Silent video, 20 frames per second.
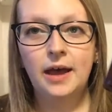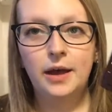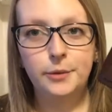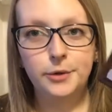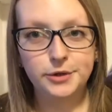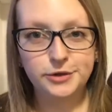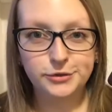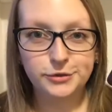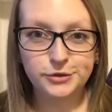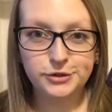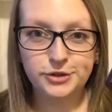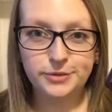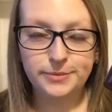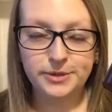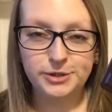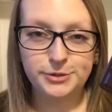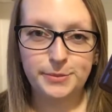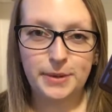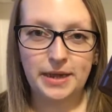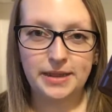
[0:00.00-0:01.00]
I won't talk too
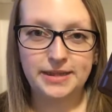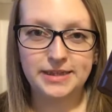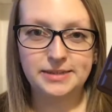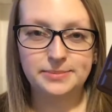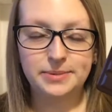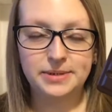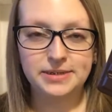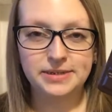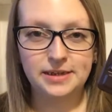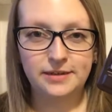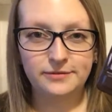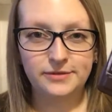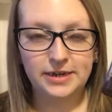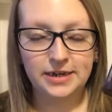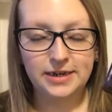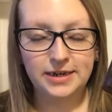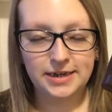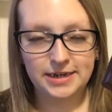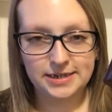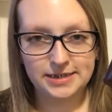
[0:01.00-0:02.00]
much about this because I've
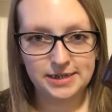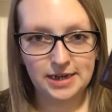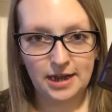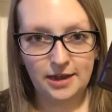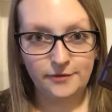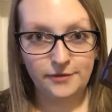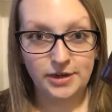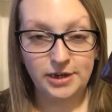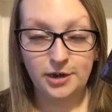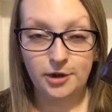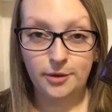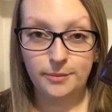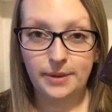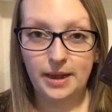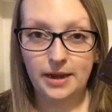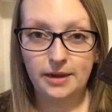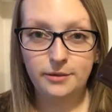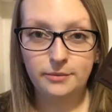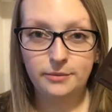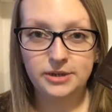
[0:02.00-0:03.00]
done an entire video
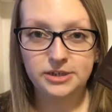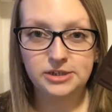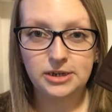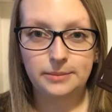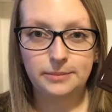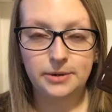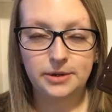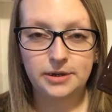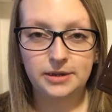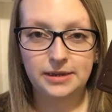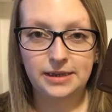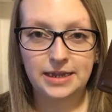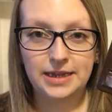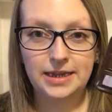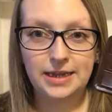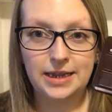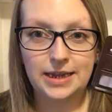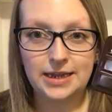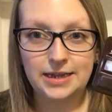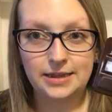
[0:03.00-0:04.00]
about it which I'm going to
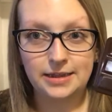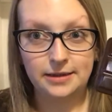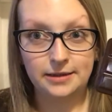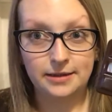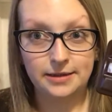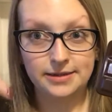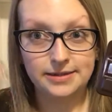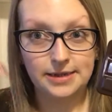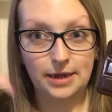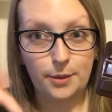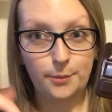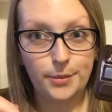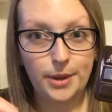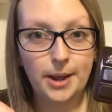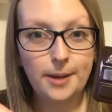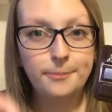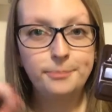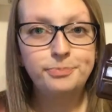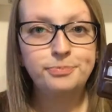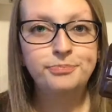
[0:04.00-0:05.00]
link in the down
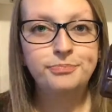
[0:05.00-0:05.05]
bar.